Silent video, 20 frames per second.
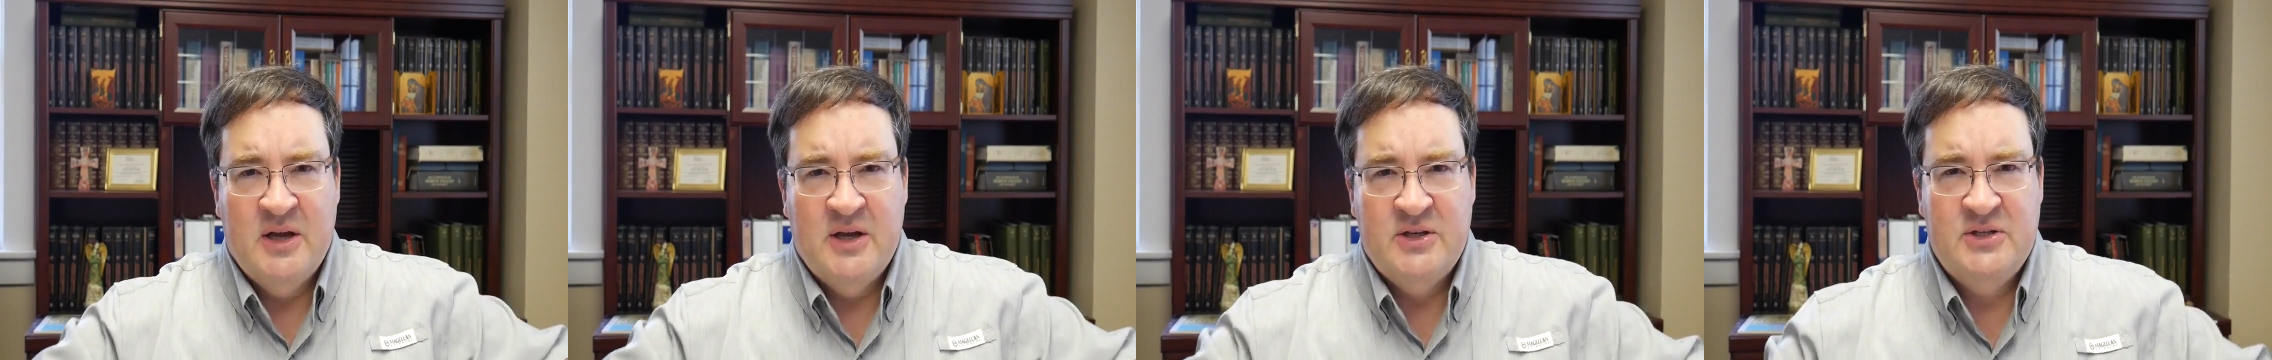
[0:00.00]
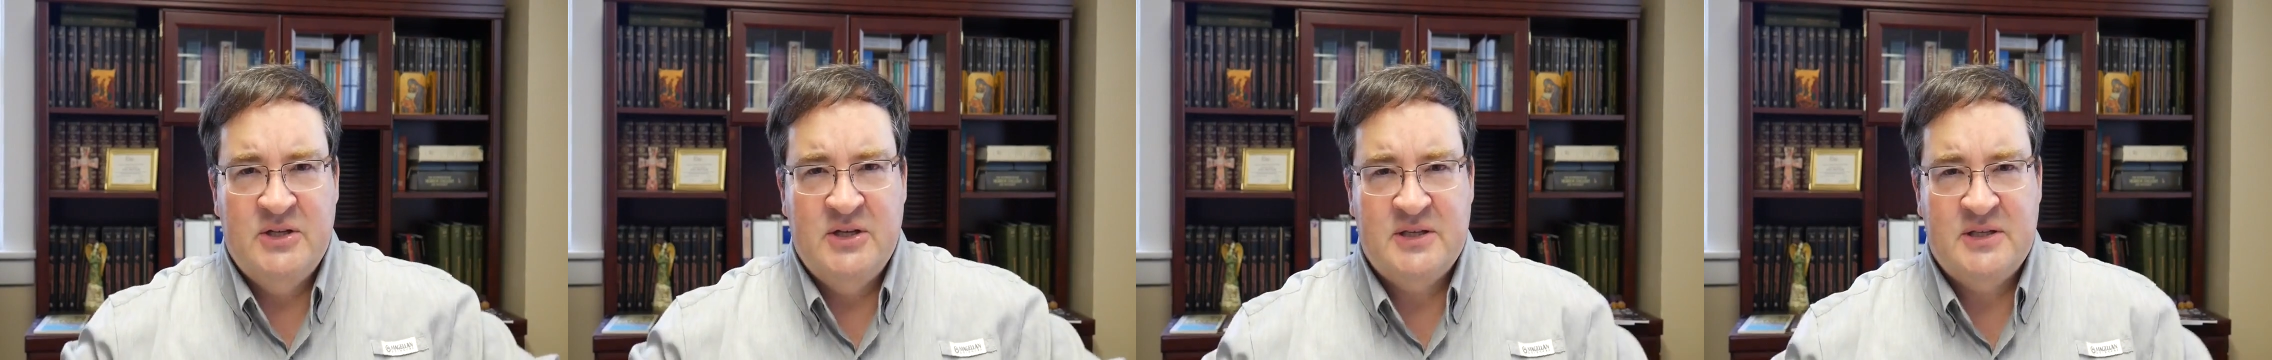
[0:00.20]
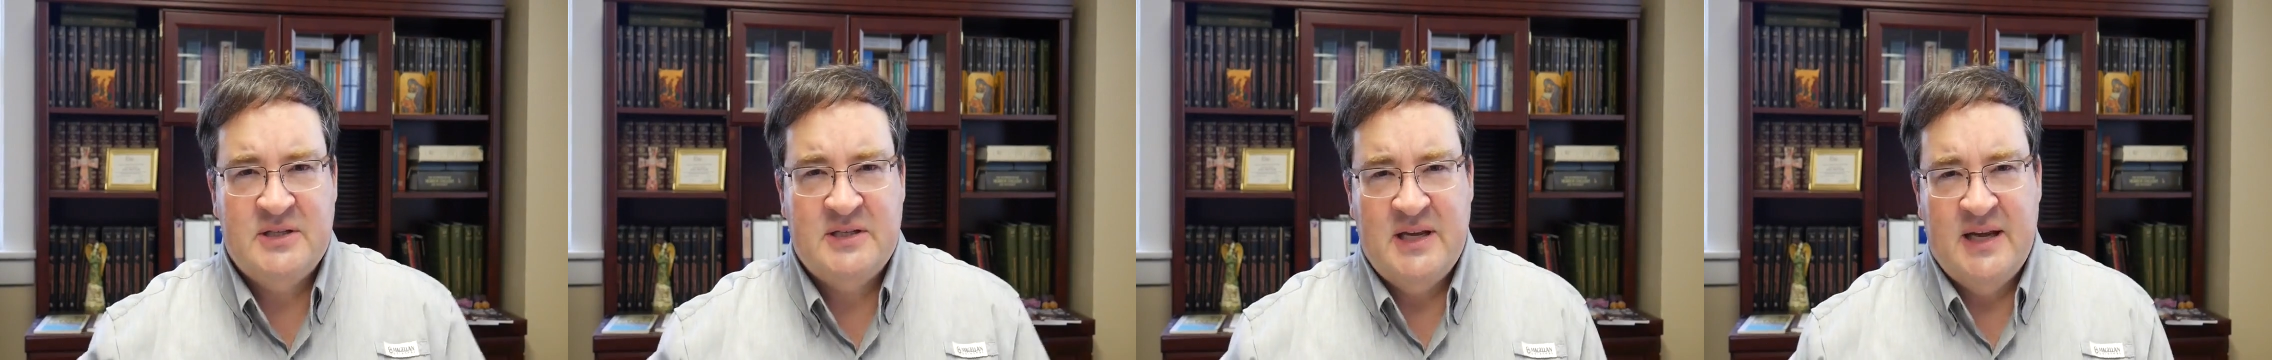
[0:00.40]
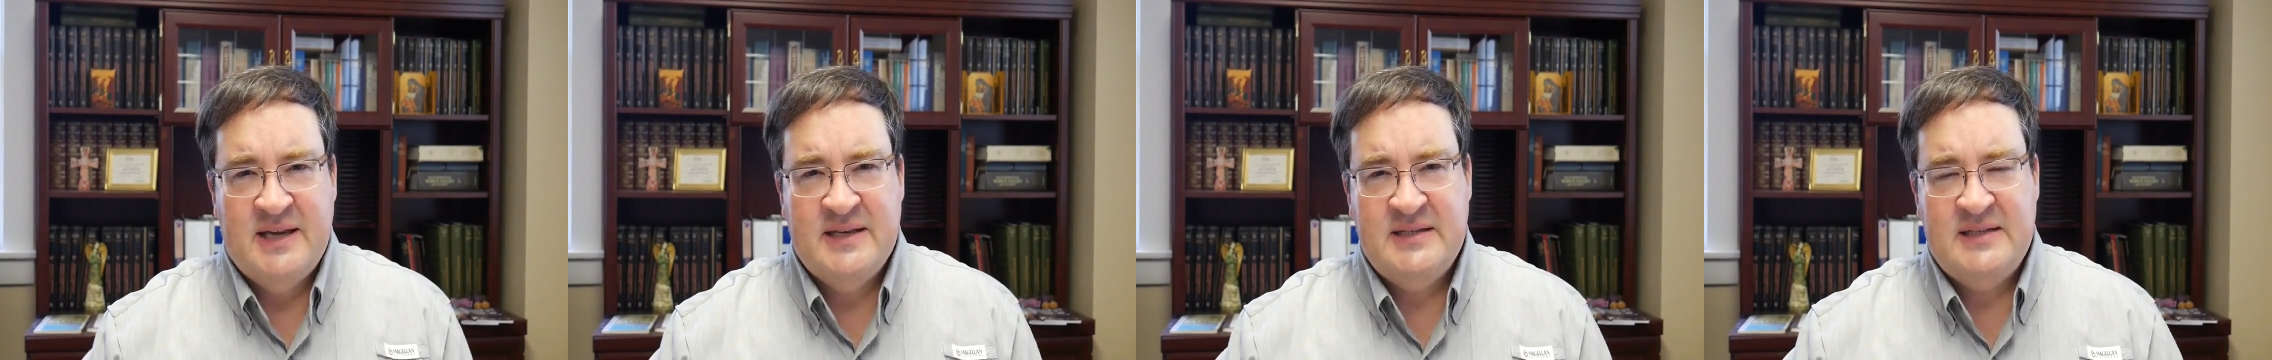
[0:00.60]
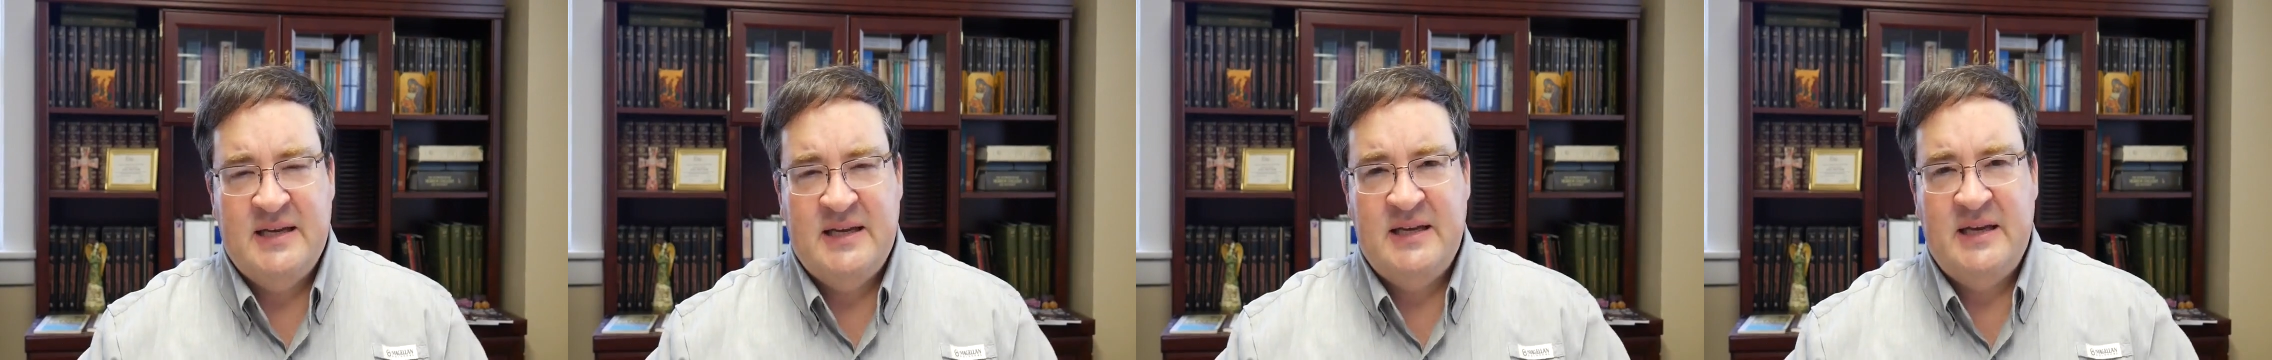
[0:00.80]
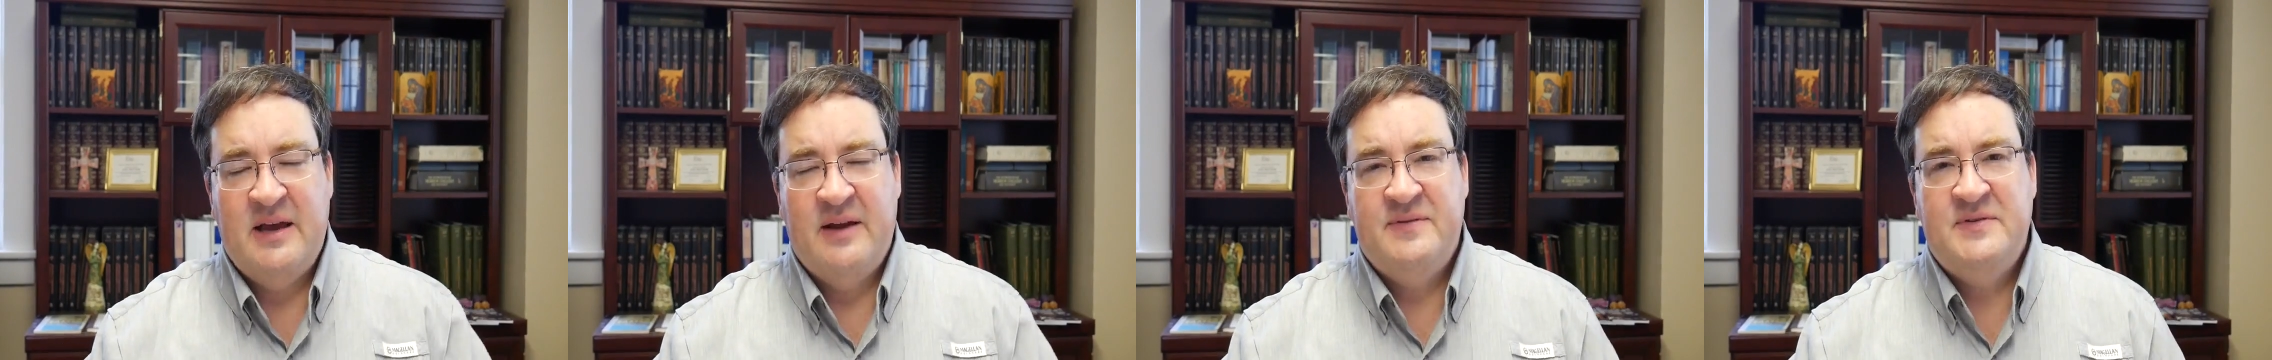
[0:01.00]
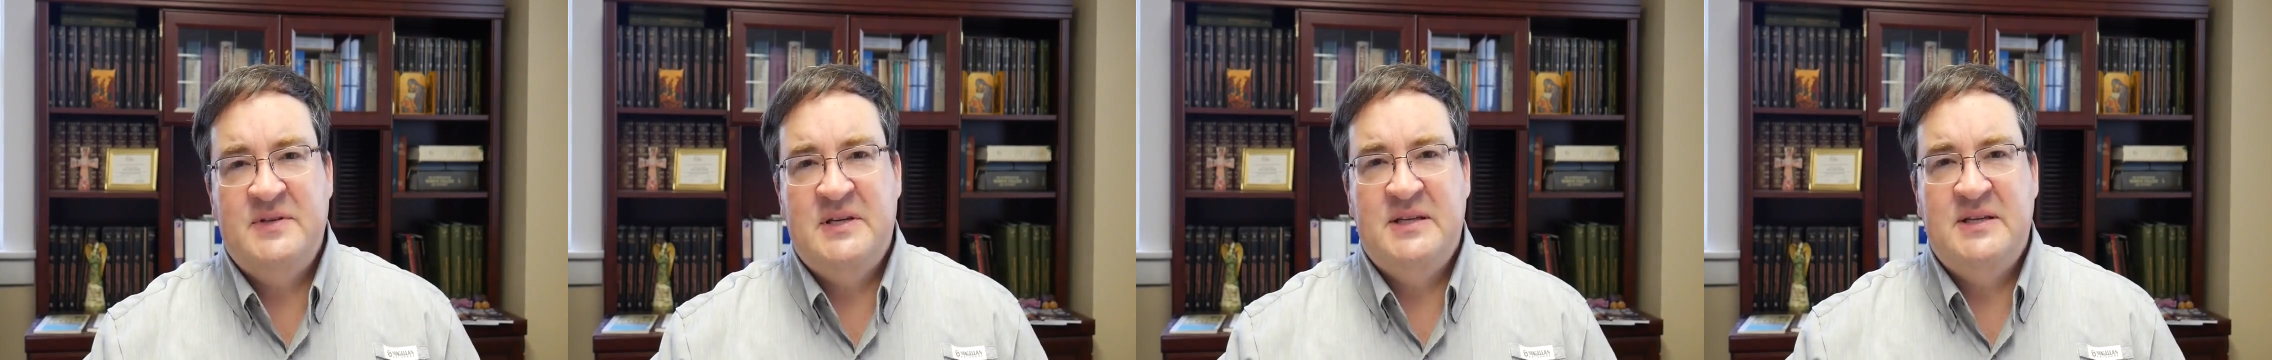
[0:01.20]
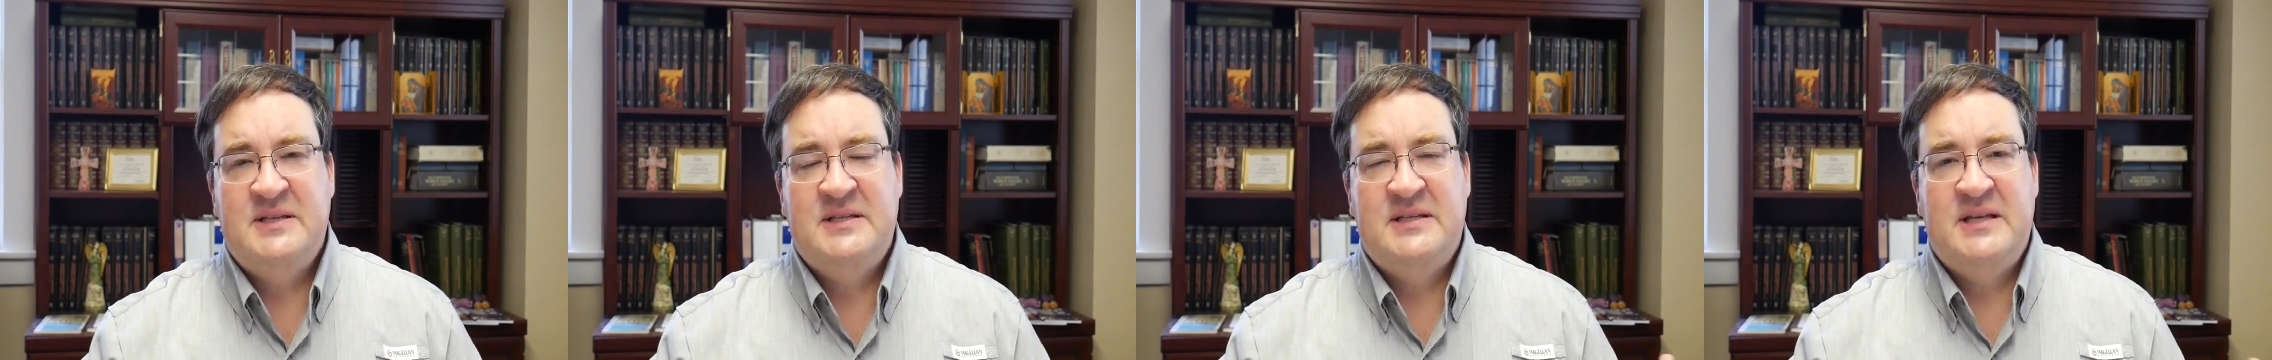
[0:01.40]
just as he gives
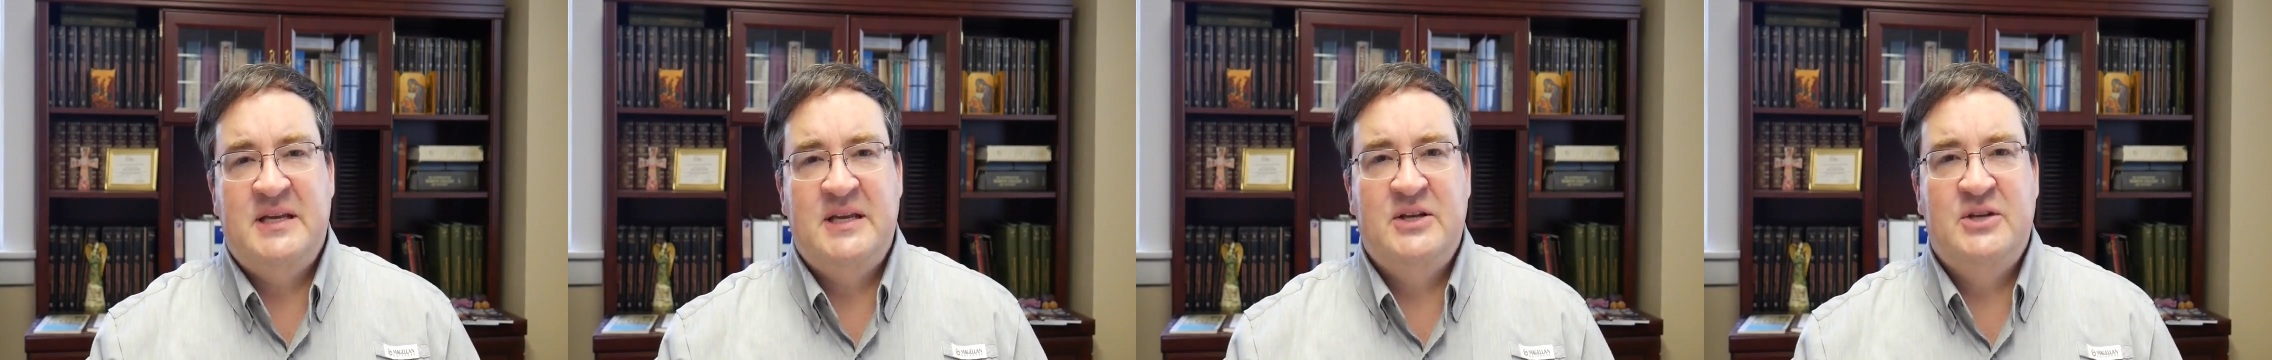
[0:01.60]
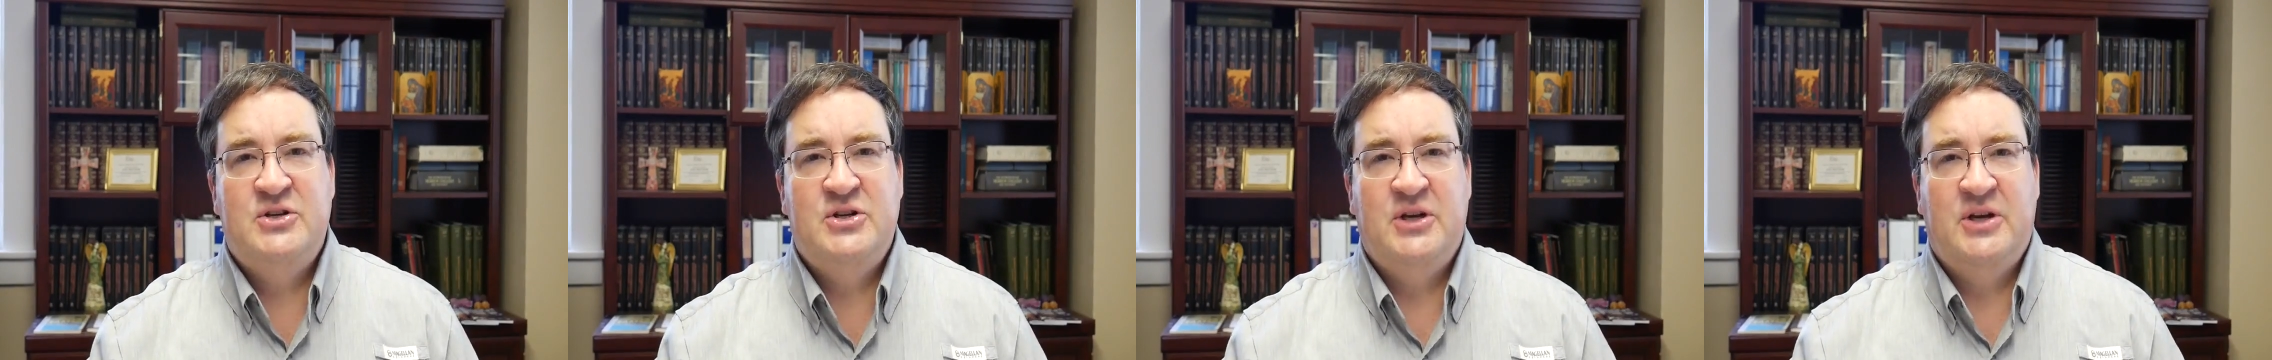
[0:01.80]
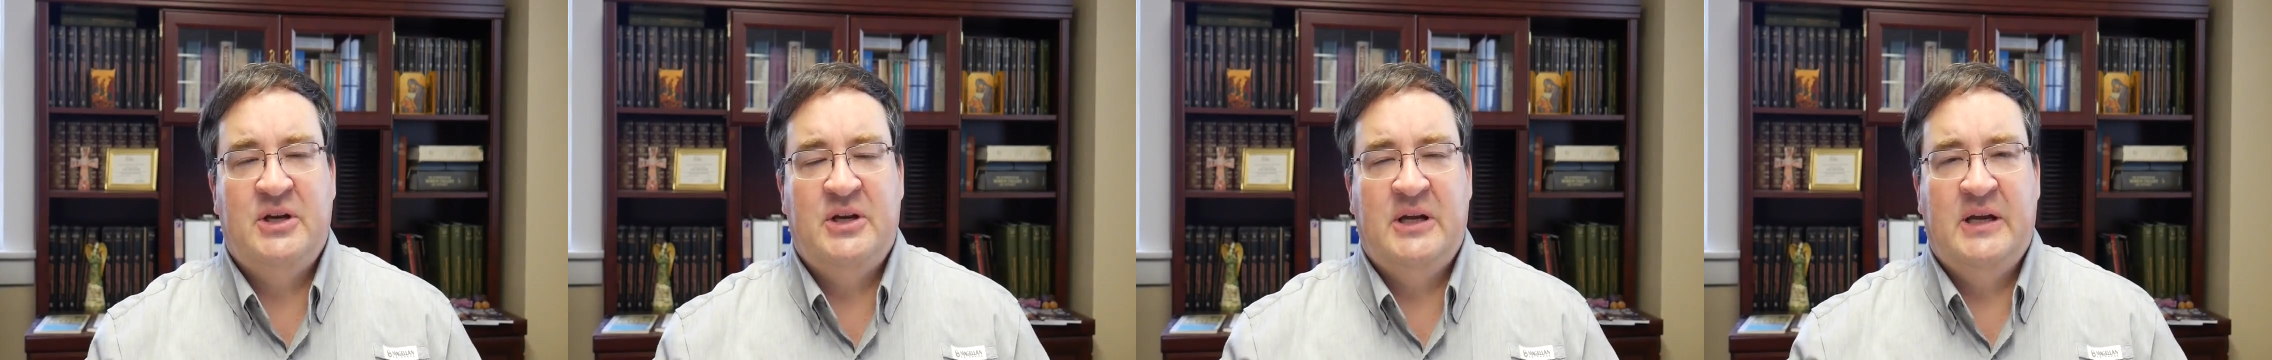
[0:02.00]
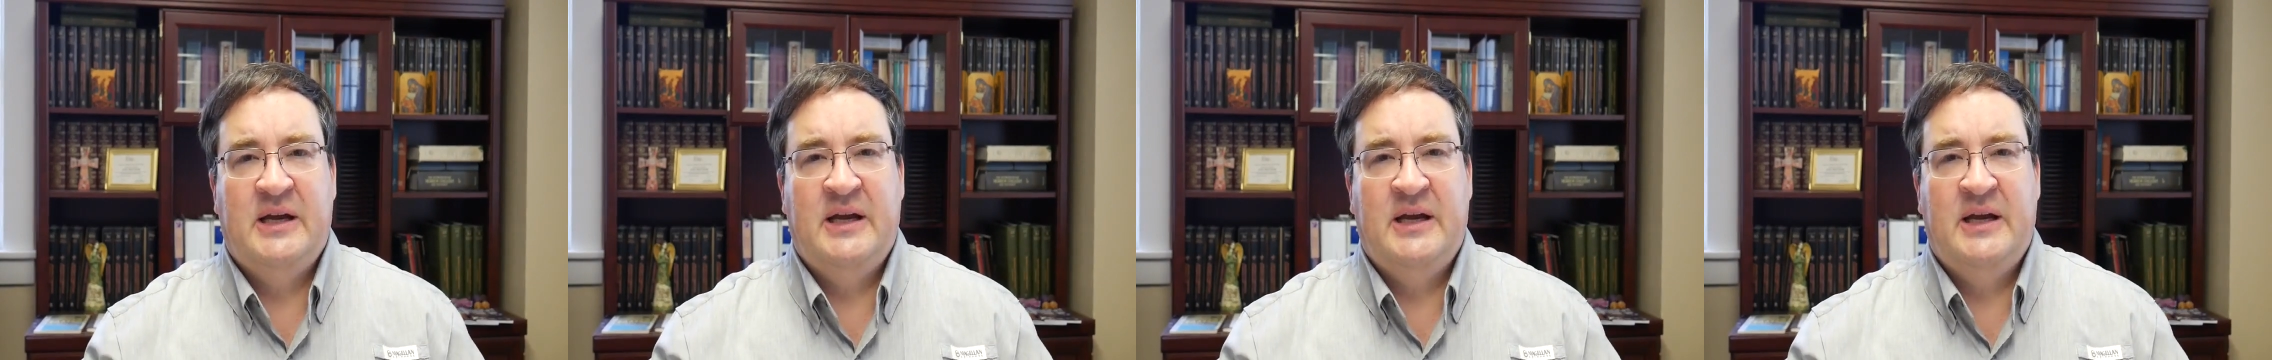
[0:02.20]
his teaching